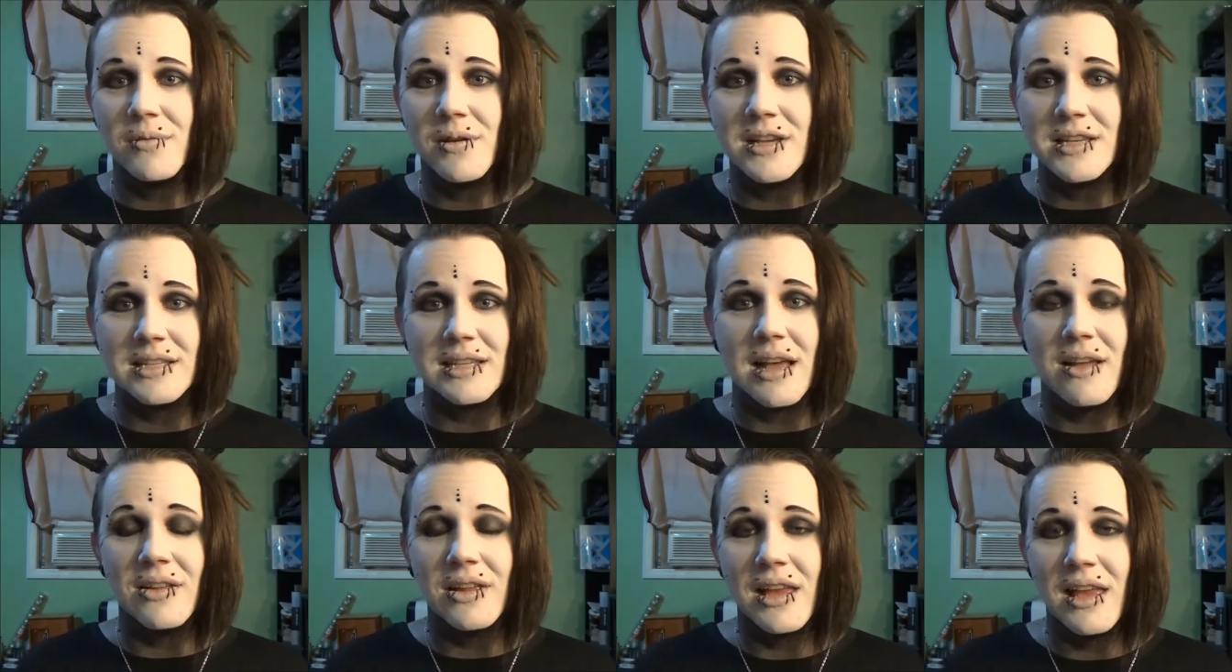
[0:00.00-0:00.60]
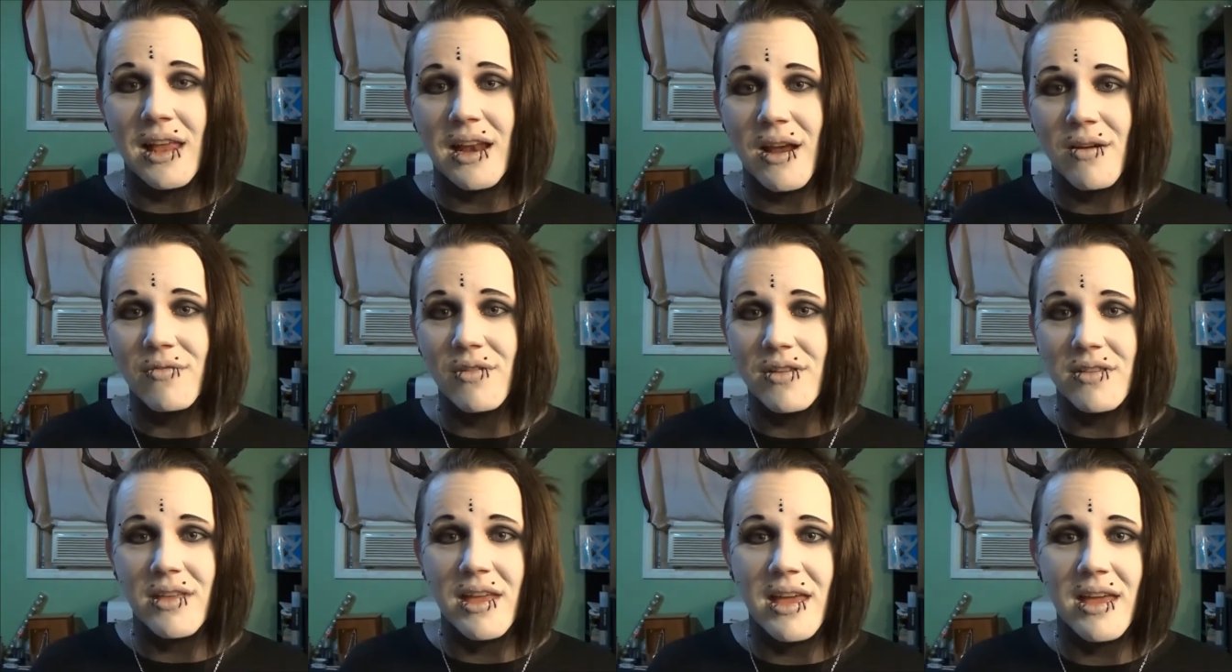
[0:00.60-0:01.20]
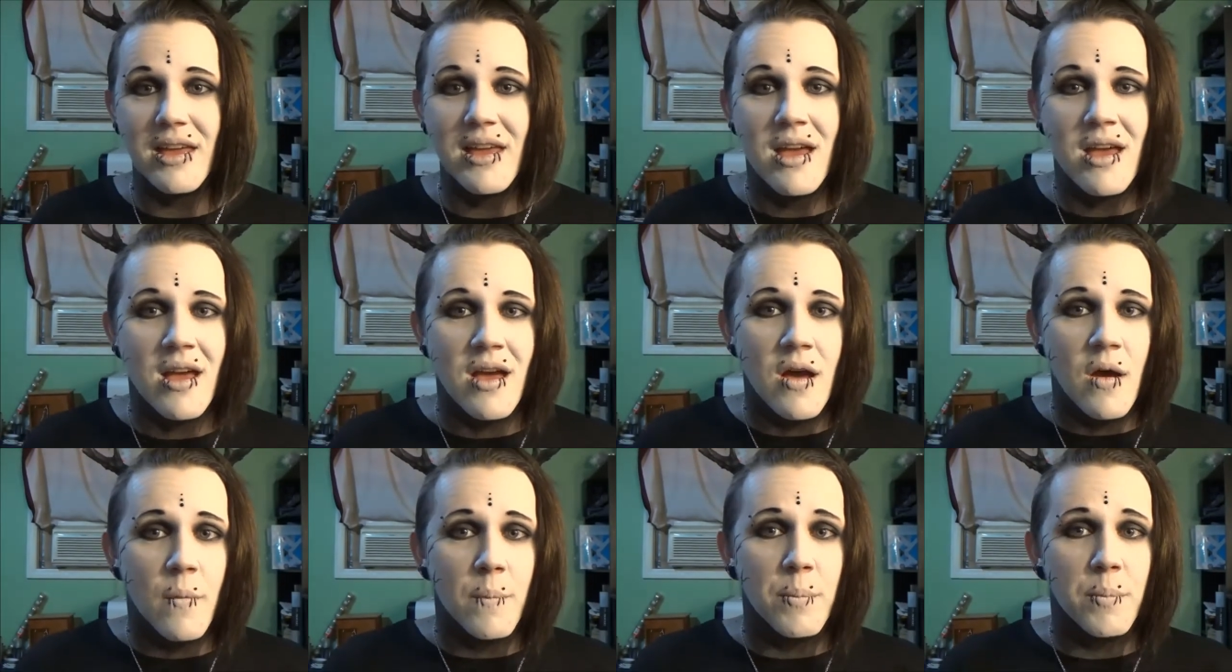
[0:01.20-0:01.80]
reselling and everything,
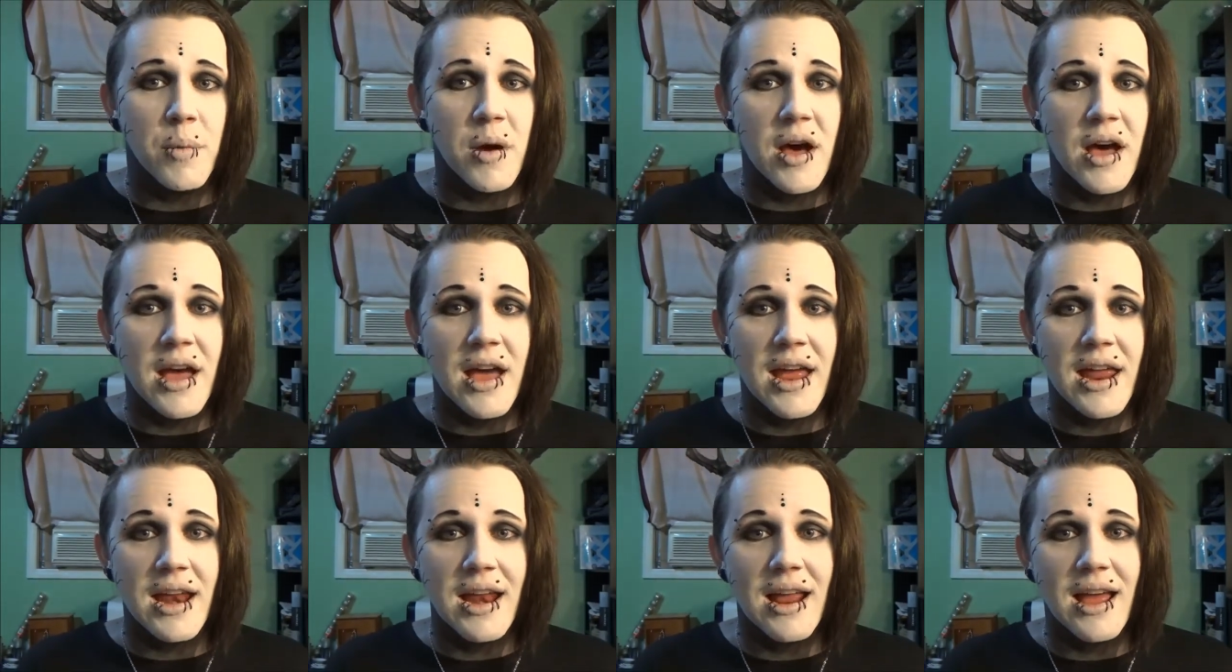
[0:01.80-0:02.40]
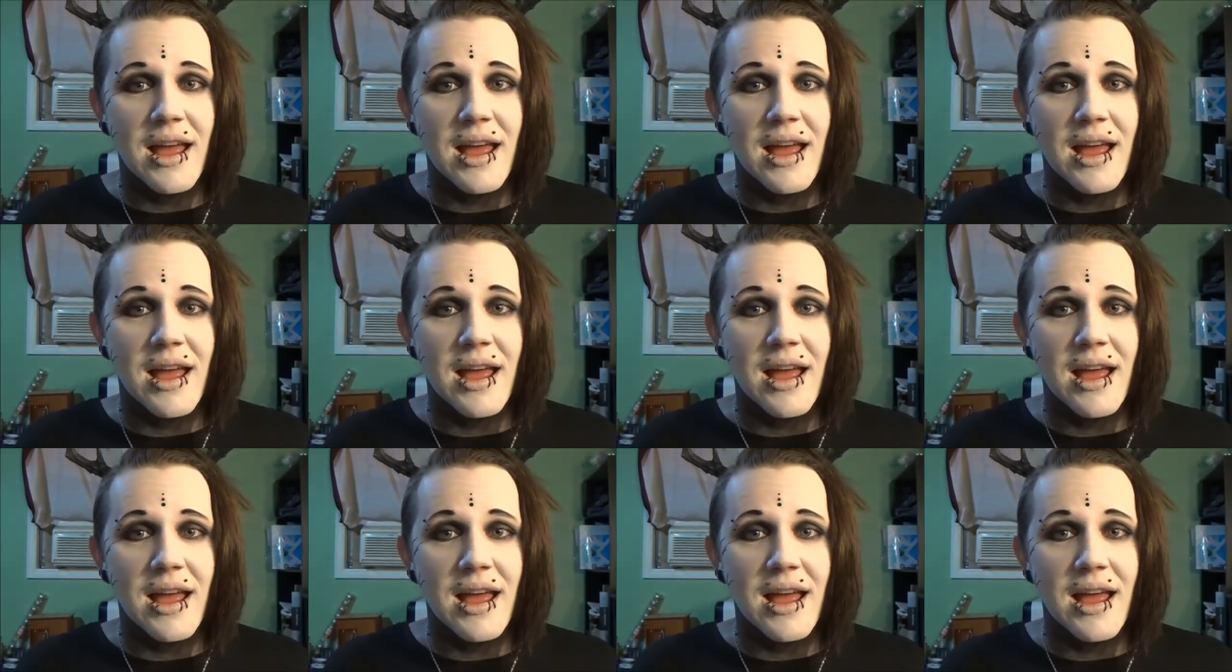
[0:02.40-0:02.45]
but